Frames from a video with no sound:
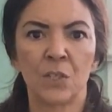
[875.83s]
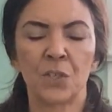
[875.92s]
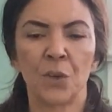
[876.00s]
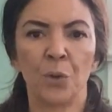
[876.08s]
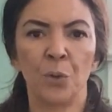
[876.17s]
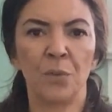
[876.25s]

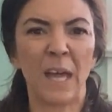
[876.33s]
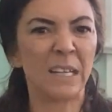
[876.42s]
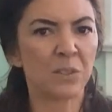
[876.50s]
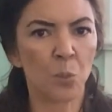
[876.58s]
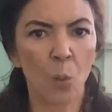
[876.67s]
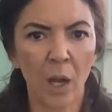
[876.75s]
So
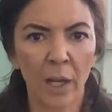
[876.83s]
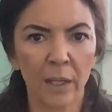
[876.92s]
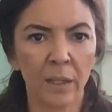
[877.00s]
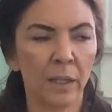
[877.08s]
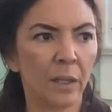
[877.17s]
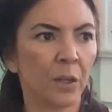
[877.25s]
that's
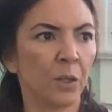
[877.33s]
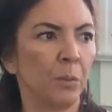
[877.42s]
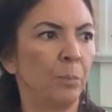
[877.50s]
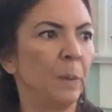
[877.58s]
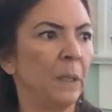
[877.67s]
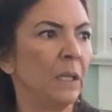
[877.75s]
one. It
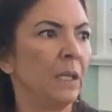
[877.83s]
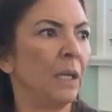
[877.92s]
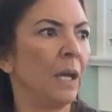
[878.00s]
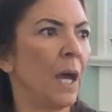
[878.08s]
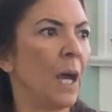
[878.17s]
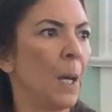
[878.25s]
could be,